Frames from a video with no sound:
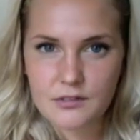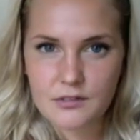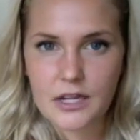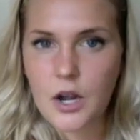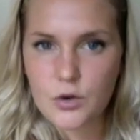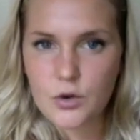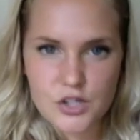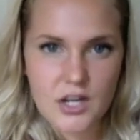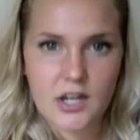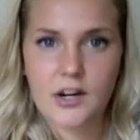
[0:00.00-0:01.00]
like
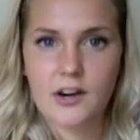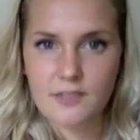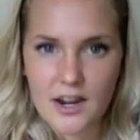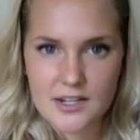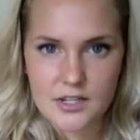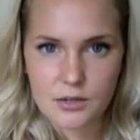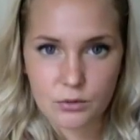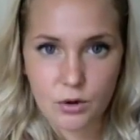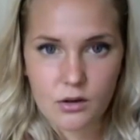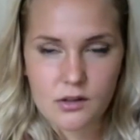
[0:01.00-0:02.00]
coaching or advising
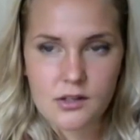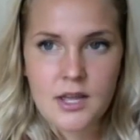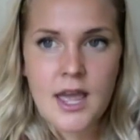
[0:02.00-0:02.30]
role,